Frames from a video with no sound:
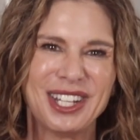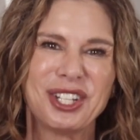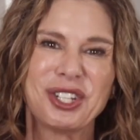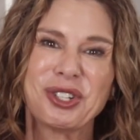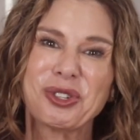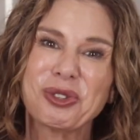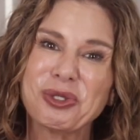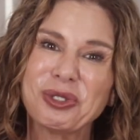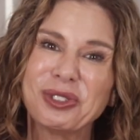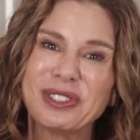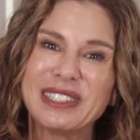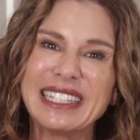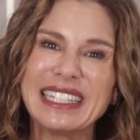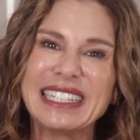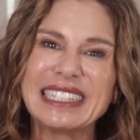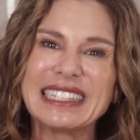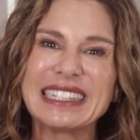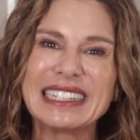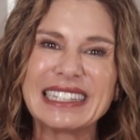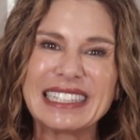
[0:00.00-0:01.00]
truly
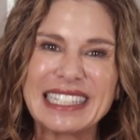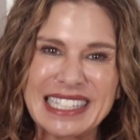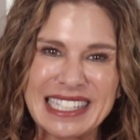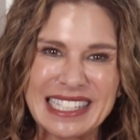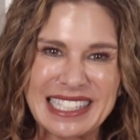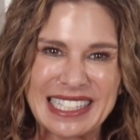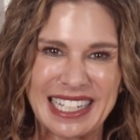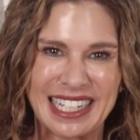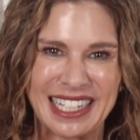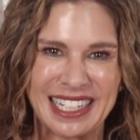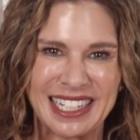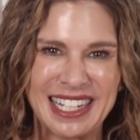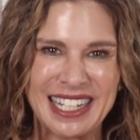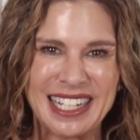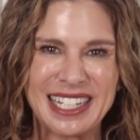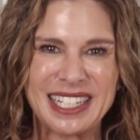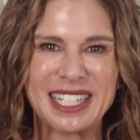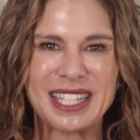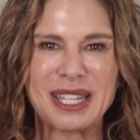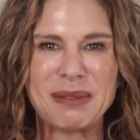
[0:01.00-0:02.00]
listen
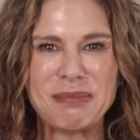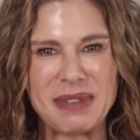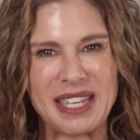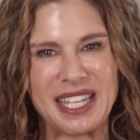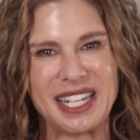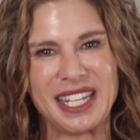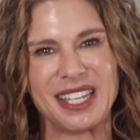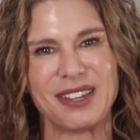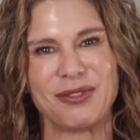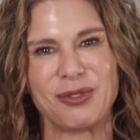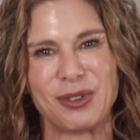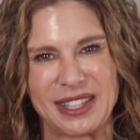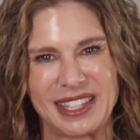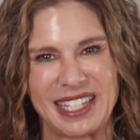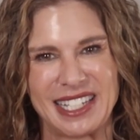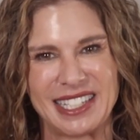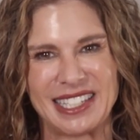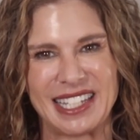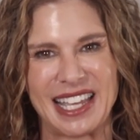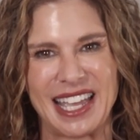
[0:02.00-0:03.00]
to the meaning of what
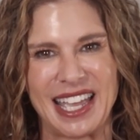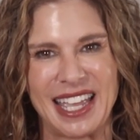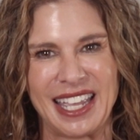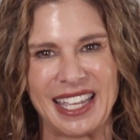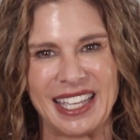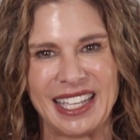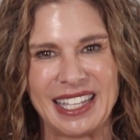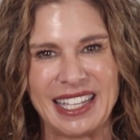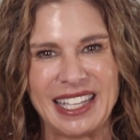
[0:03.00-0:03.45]
they say.